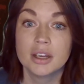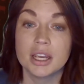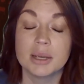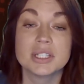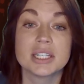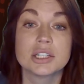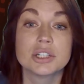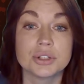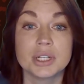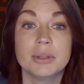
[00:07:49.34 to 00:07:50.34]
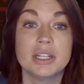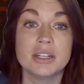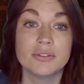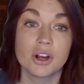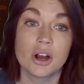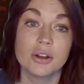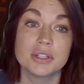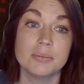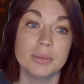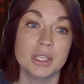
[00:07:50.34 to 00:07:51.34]
It was extremely difficult
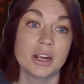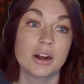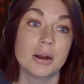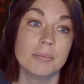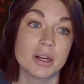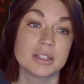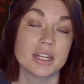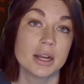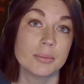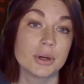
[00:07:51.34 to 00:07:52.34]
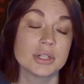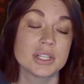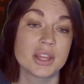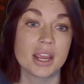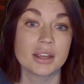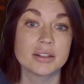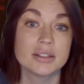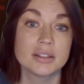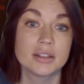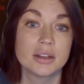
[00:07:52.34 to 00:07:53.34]
to be there amongst Amber's
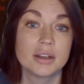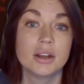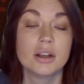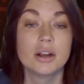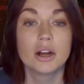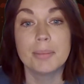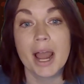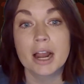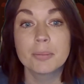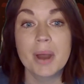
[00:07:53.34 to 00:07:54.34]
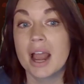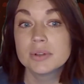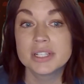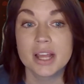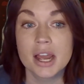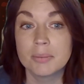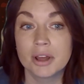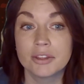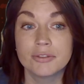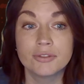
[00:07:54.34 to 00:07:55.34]
things. Her backpack was lying by
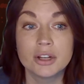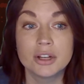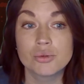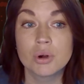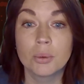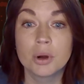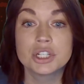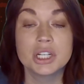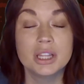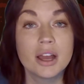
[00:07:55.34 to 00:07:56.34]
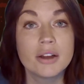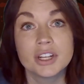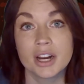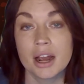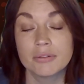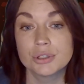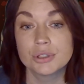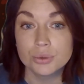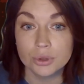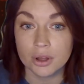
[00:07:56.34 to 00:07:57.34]
the front door where she left it after
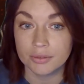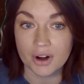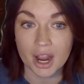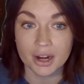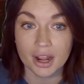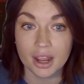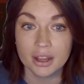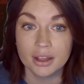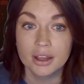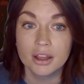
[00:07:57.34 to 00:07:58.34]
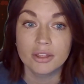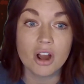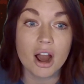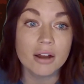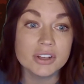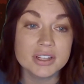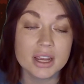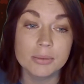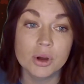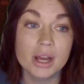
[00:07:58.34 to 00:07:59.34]
school on Friday. The coffee
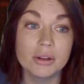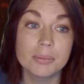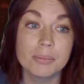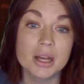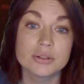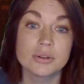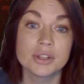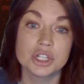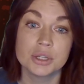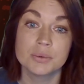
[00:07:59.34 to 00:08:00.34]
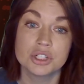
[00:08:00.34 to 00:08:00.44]
table held a puzzle that she was